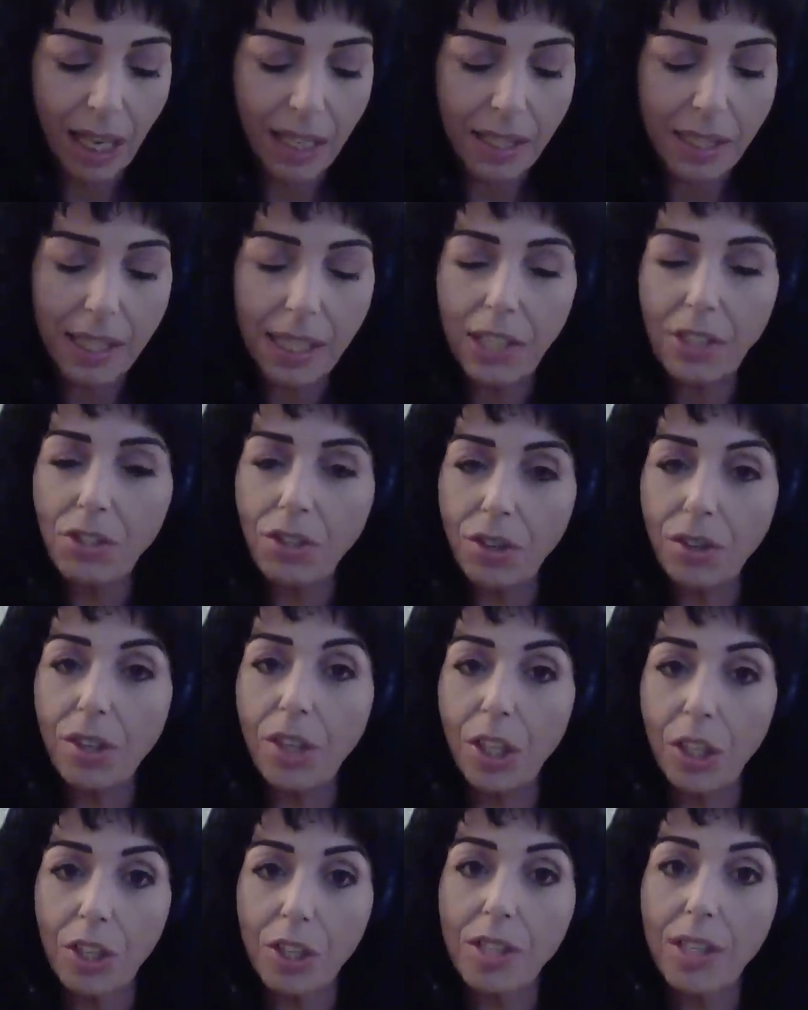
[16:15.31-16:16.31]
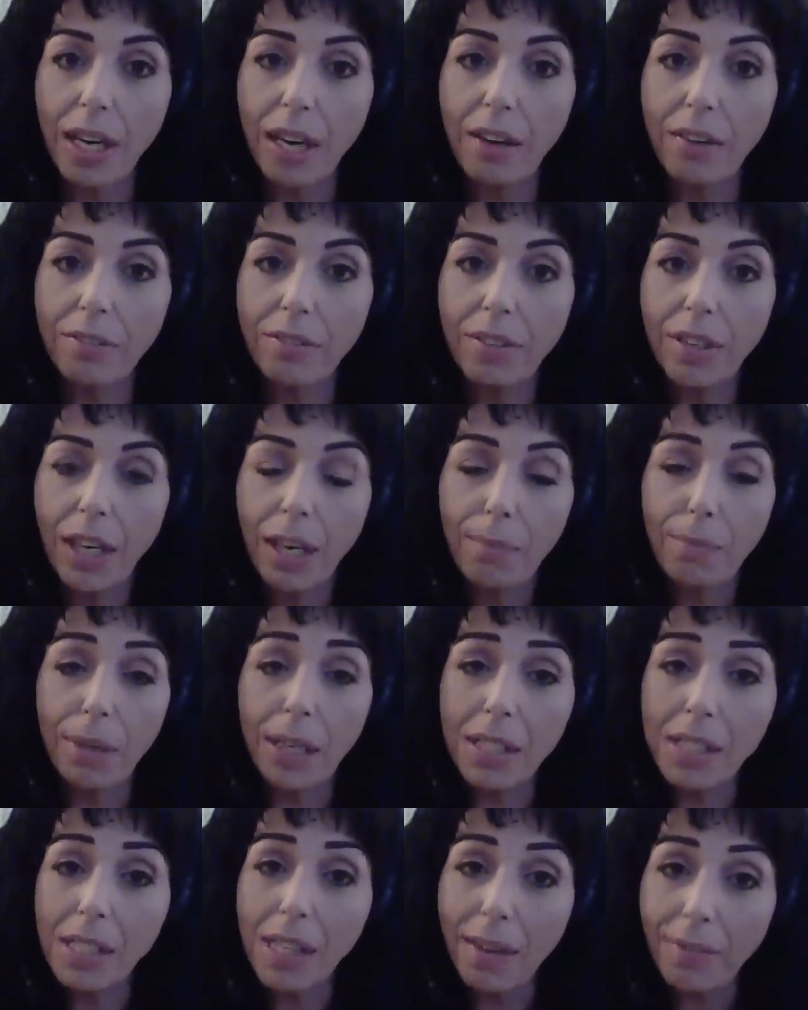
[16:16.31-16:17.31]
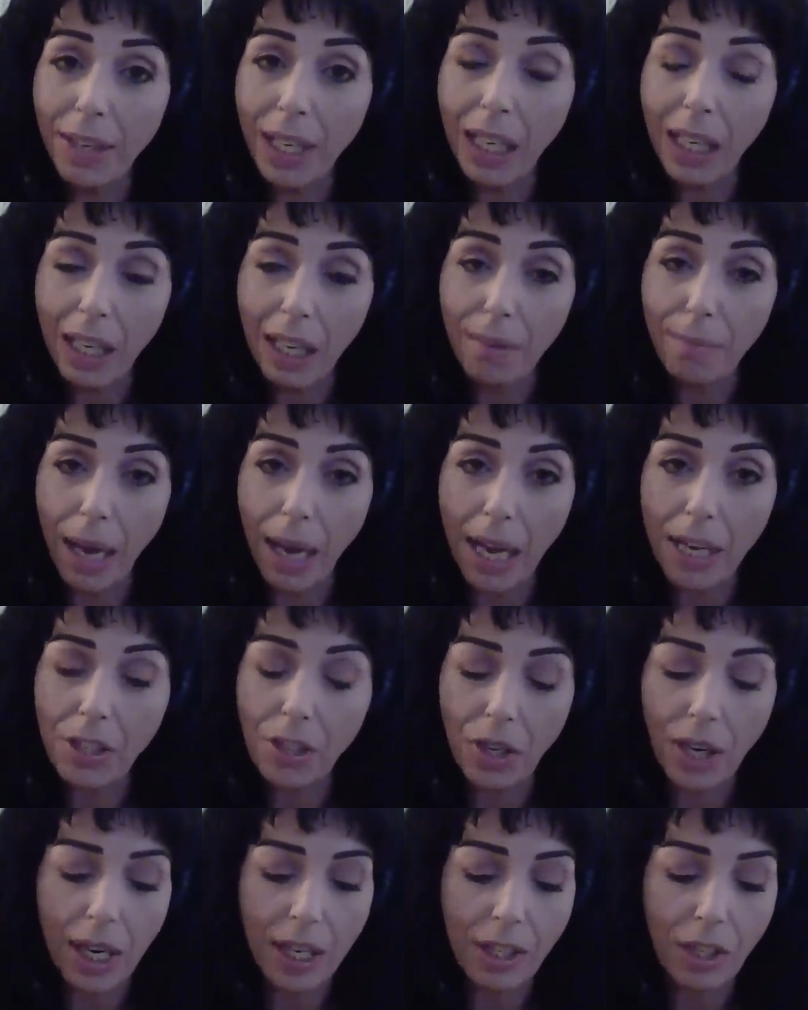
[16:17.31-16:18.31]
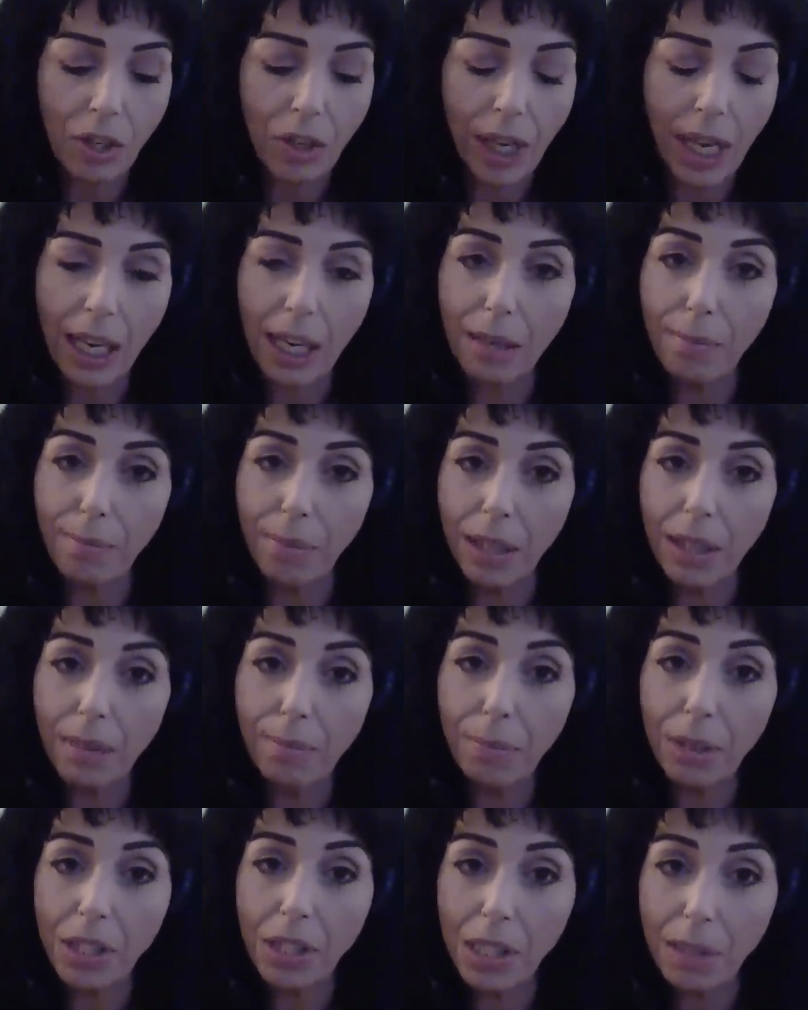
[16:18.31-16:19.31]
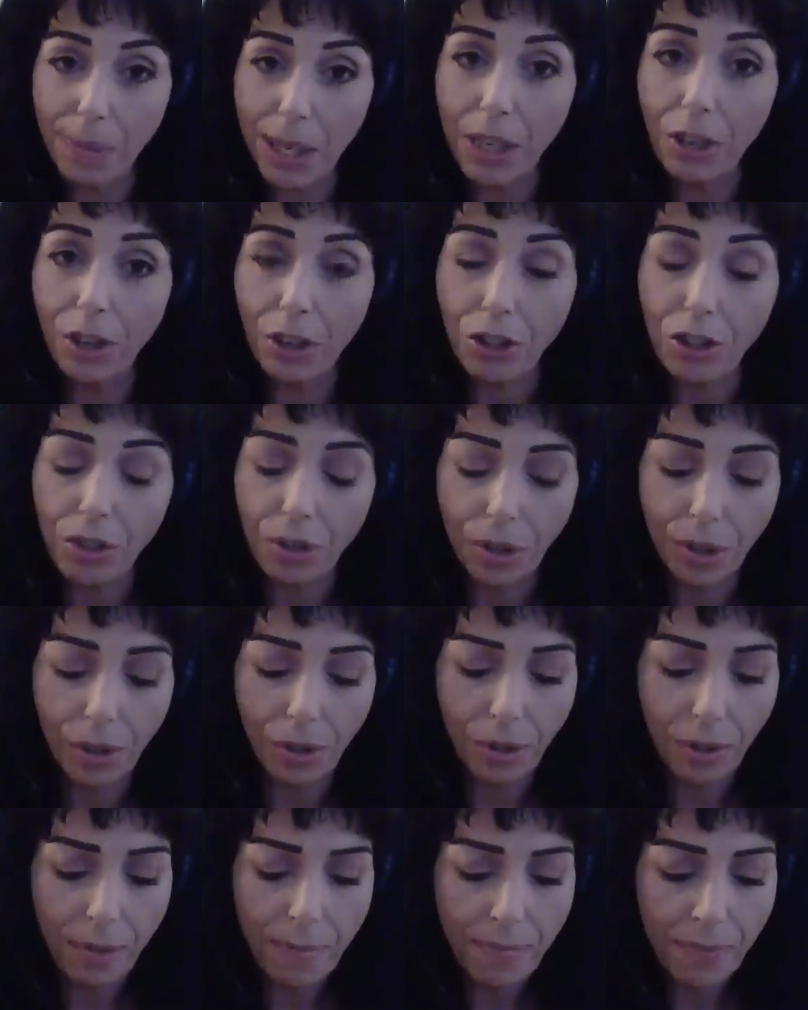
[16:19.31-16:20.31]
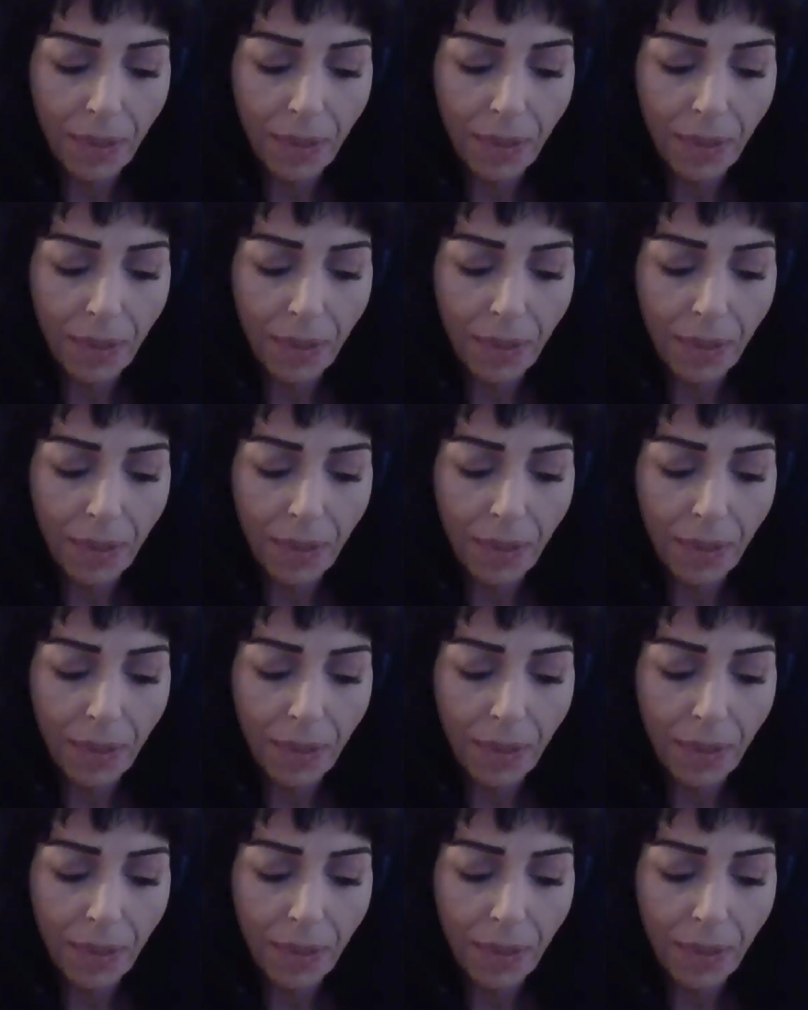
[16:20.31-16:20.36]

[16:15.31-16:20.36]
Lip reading: stay true to yourself. Be as loving and compassionate as you can, but speak your truth.